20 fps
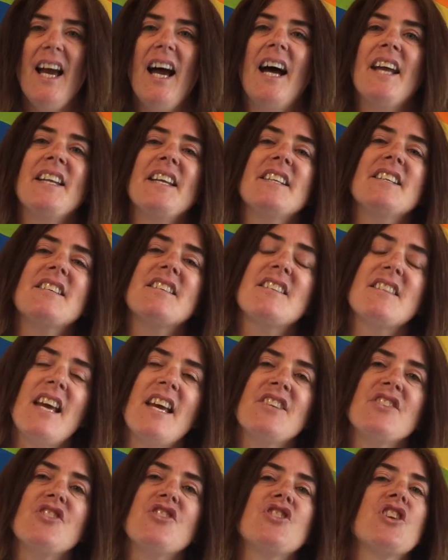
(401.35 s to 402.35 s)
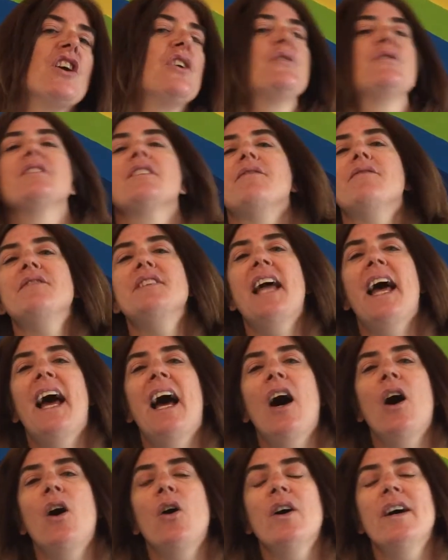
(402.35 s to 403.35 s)
And in a sense, Joseph
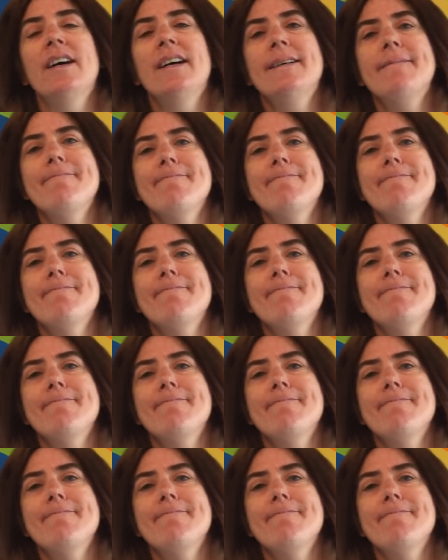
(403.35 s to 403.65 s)
now